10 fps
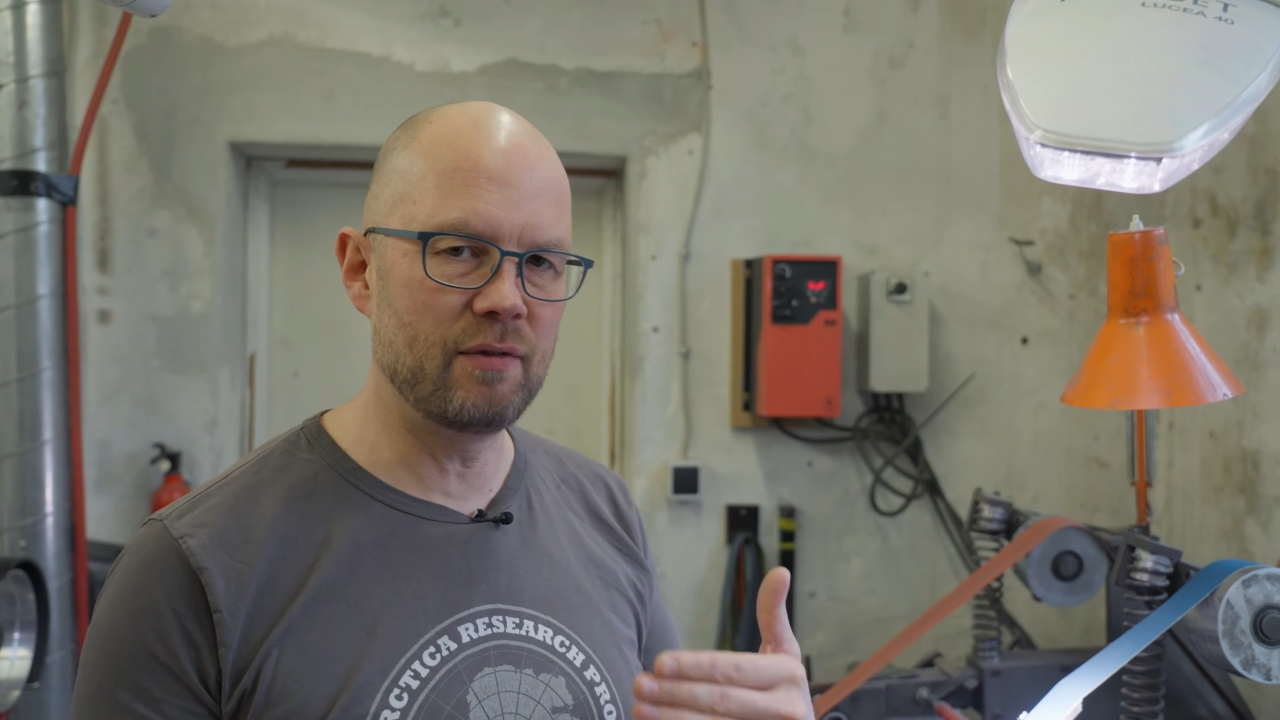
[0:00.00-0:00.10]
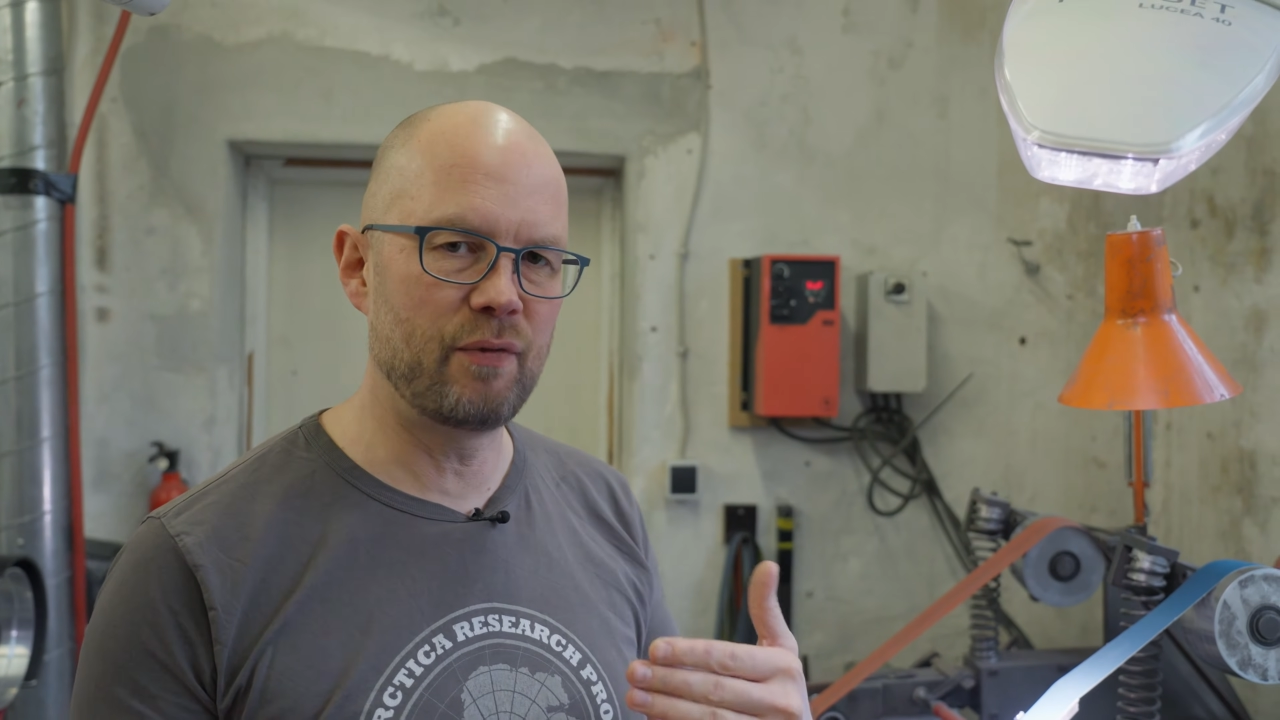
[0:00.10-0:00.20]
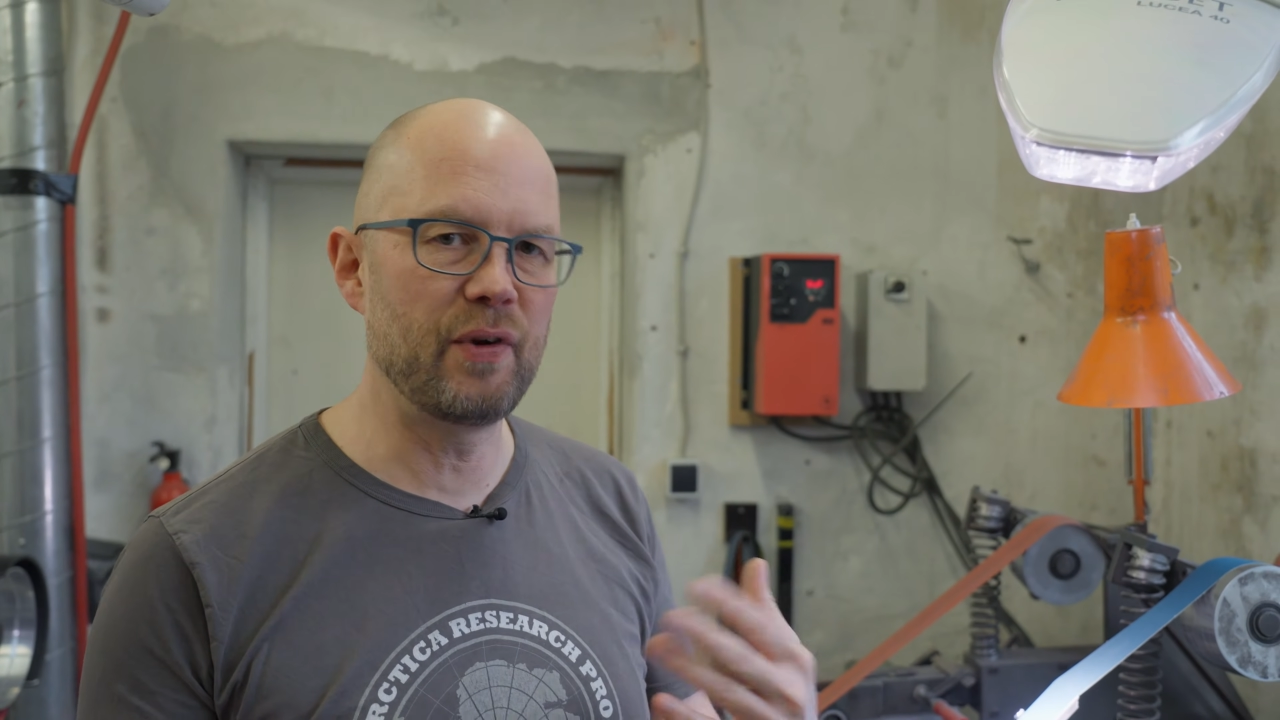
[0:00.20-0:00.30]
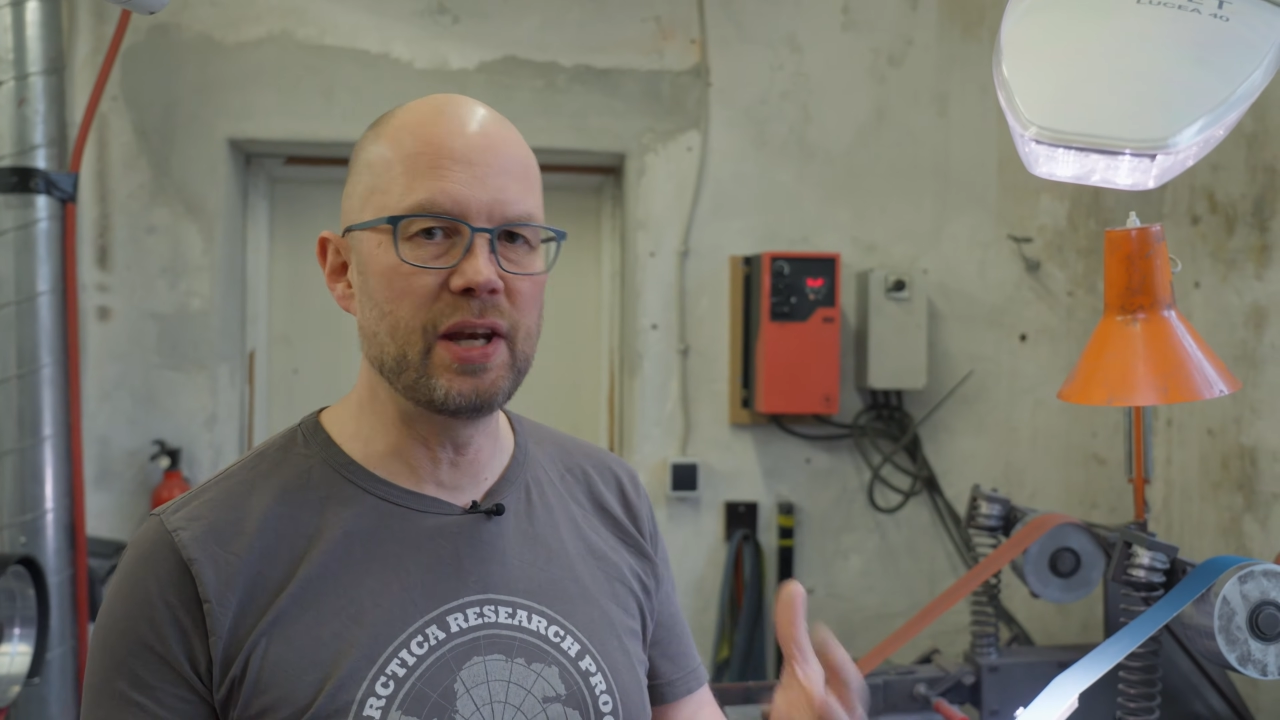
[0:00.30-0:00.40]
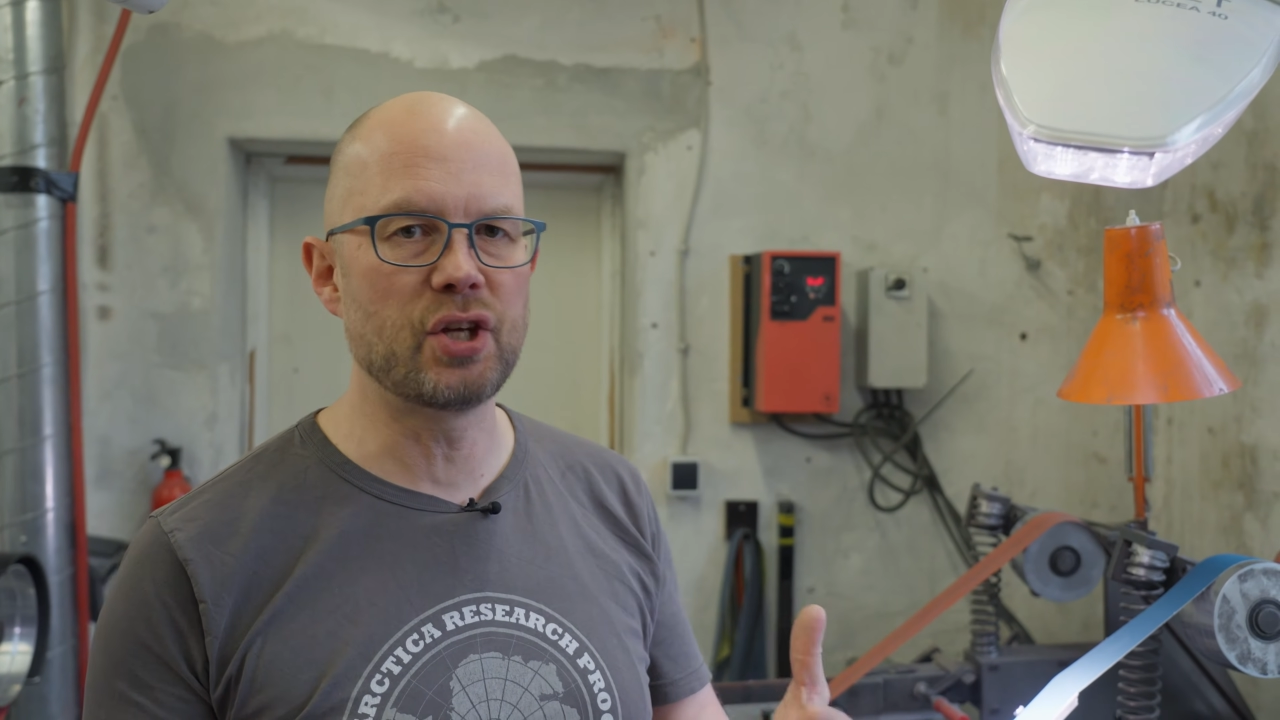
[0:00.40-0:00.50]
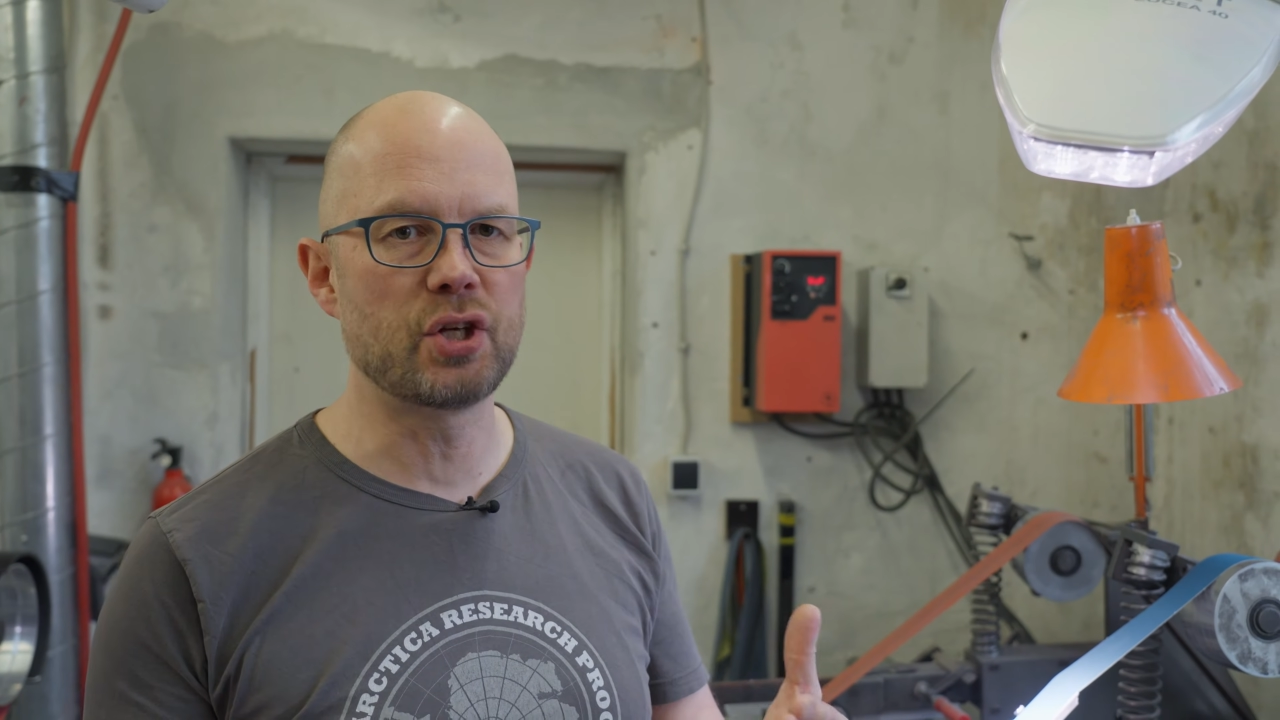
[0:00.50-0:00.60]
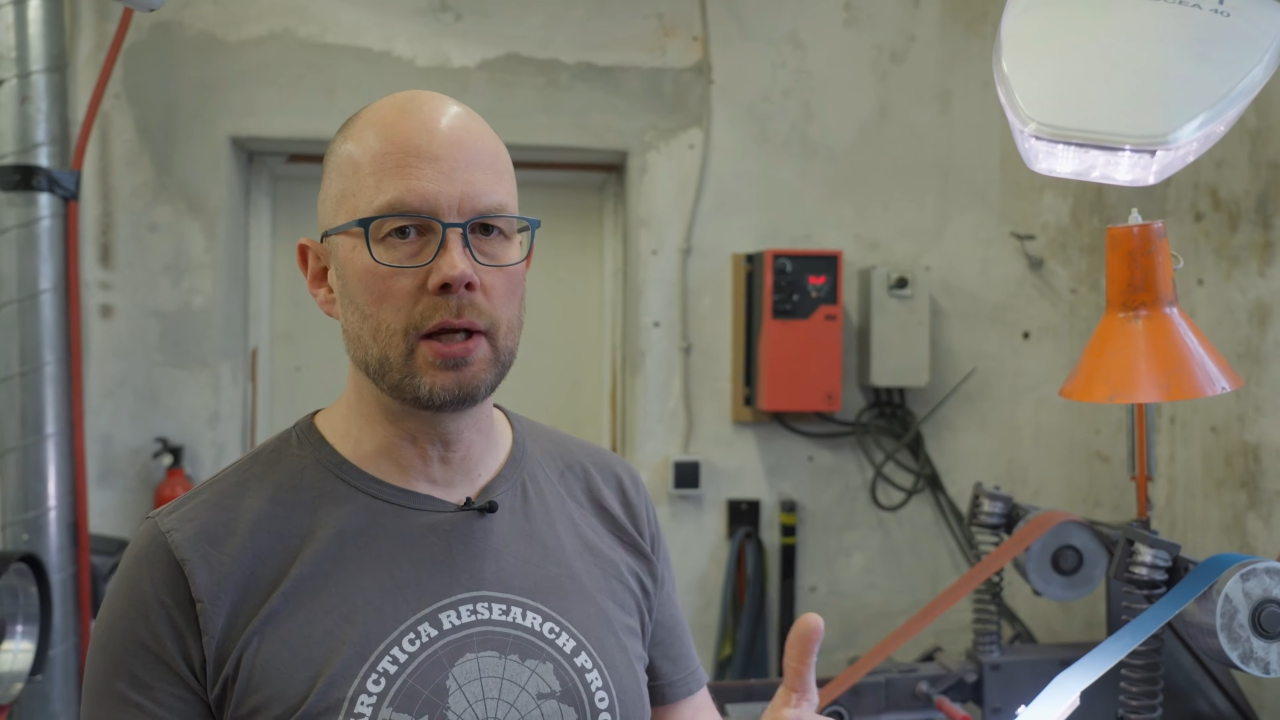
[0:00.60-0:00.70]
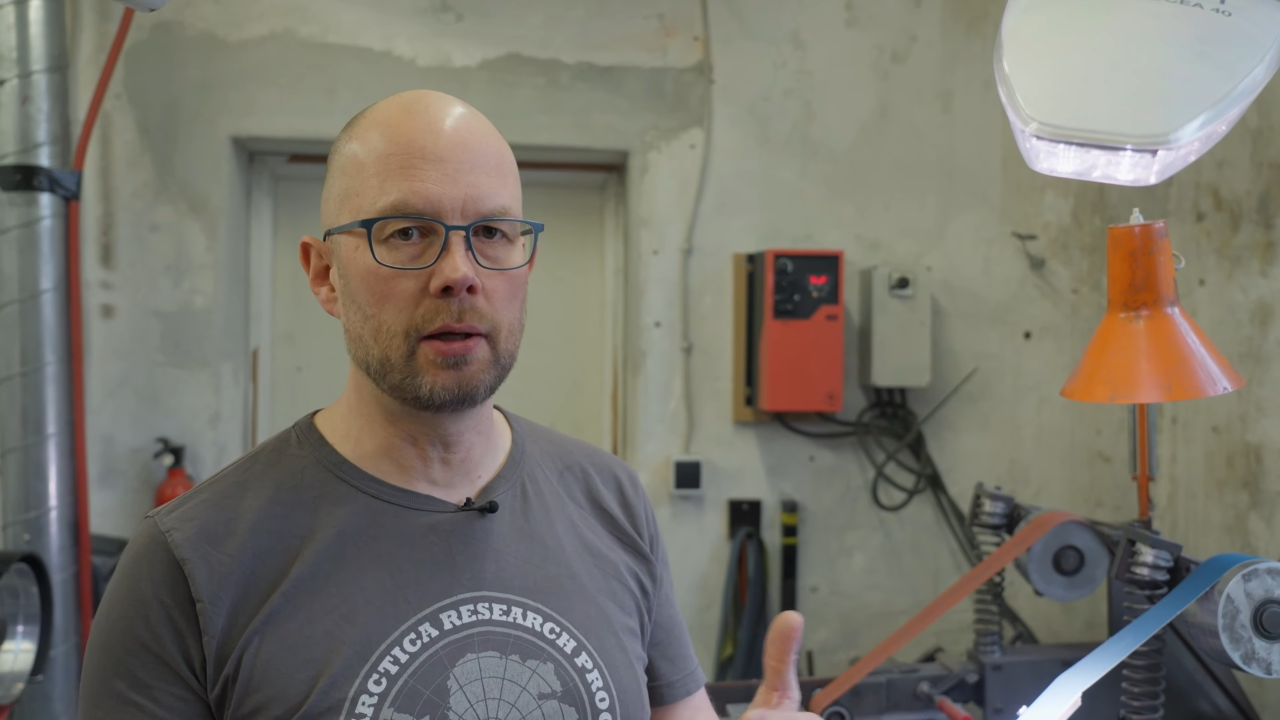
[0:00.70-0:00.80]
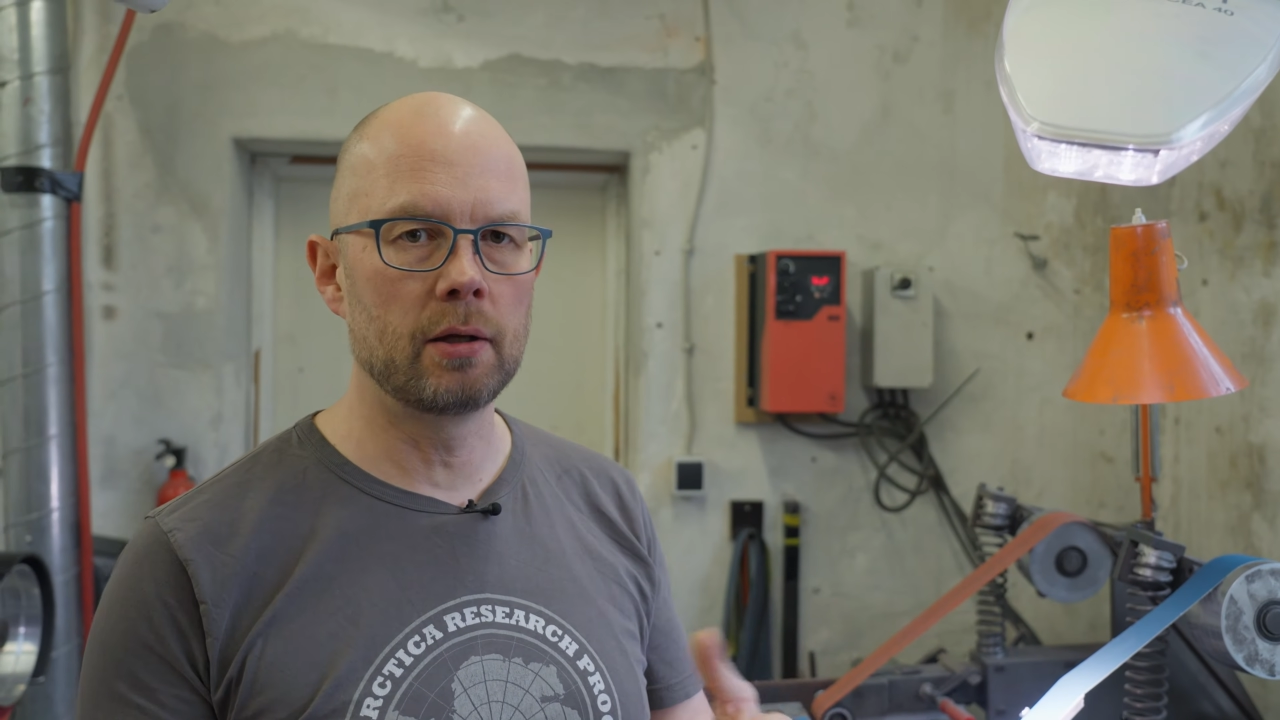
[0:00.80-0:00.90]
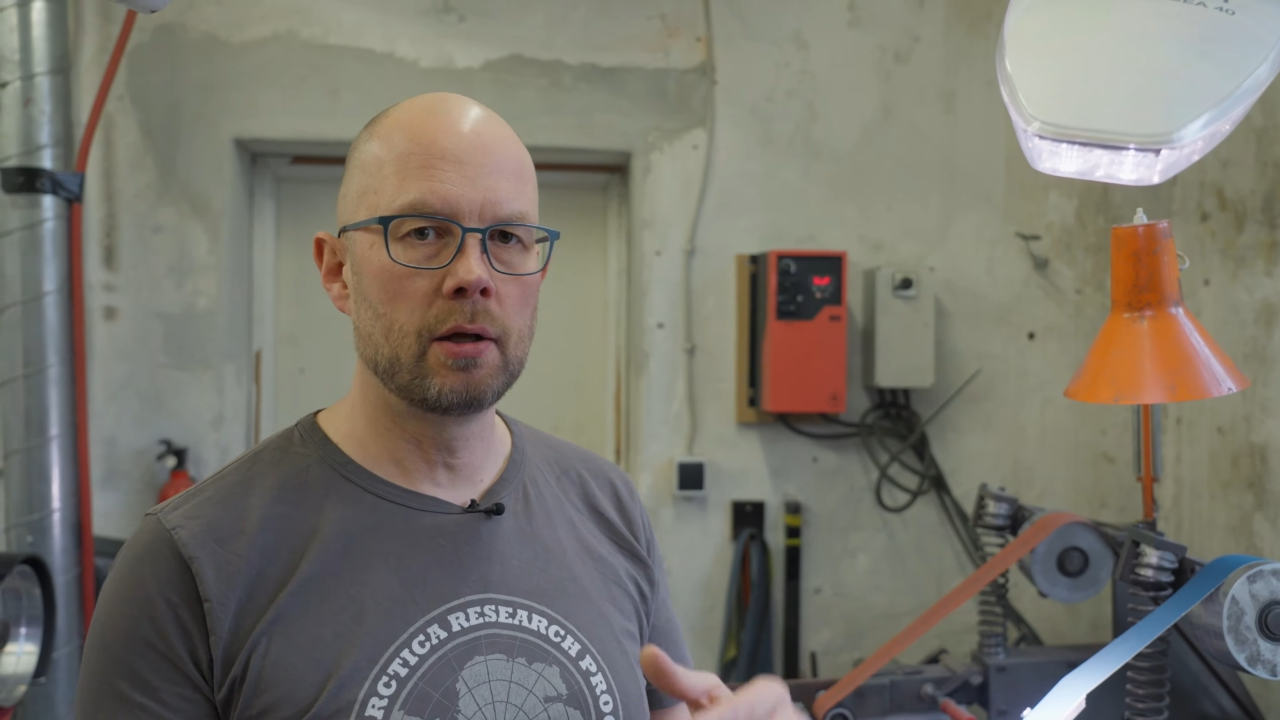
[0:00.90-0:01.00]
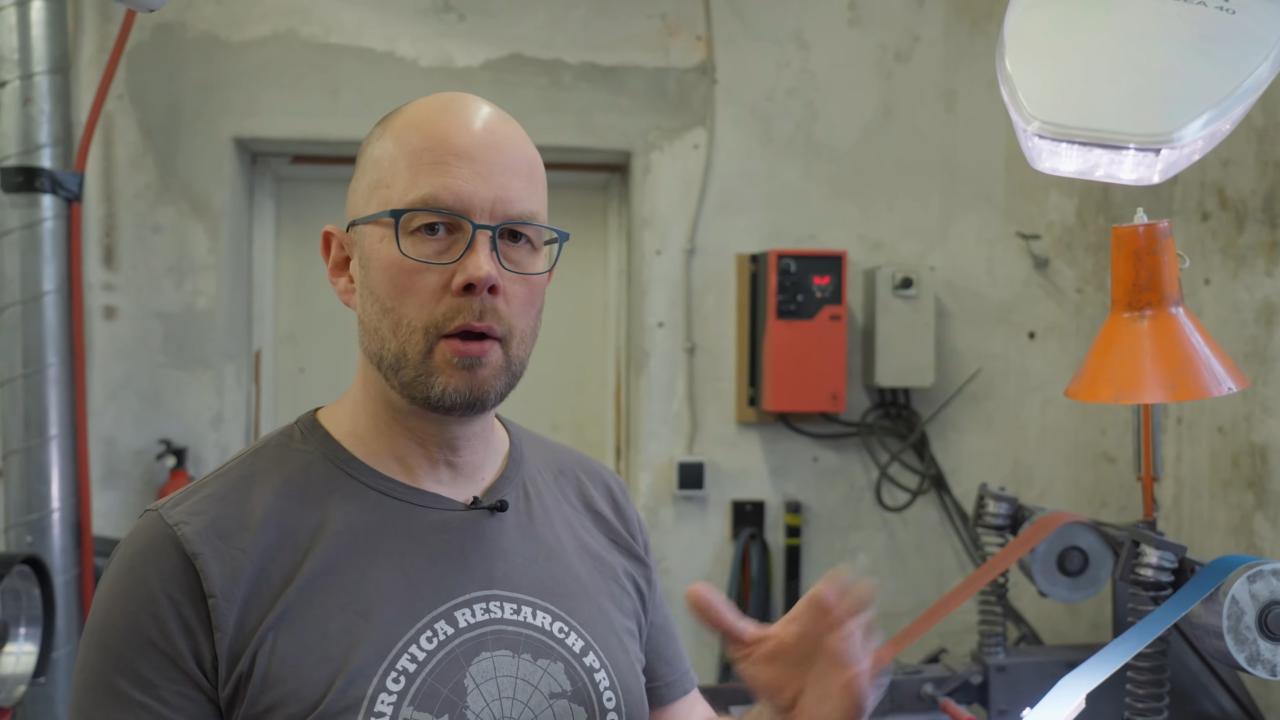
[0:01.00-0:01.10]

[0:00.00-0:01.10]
finishing